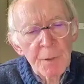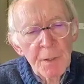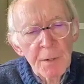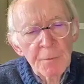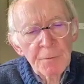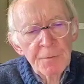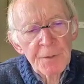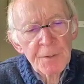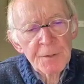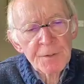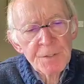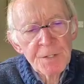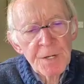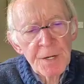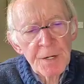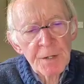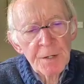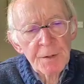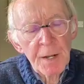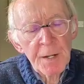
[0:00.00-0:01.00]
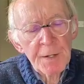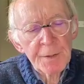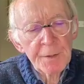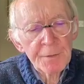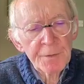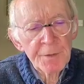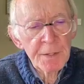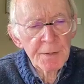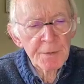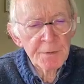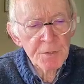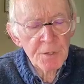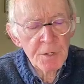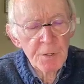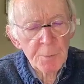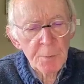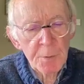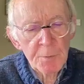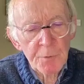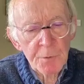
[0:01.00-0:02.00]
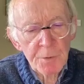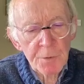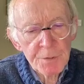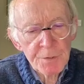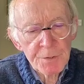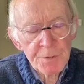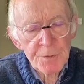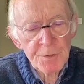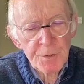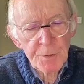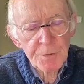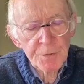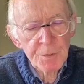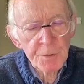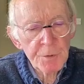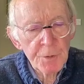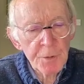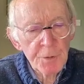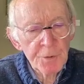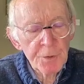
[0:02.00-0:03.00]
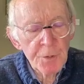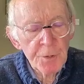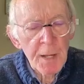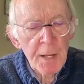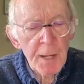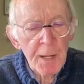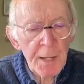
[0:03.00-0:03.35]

Belfast here, and I think there's a couple of others throughout the north.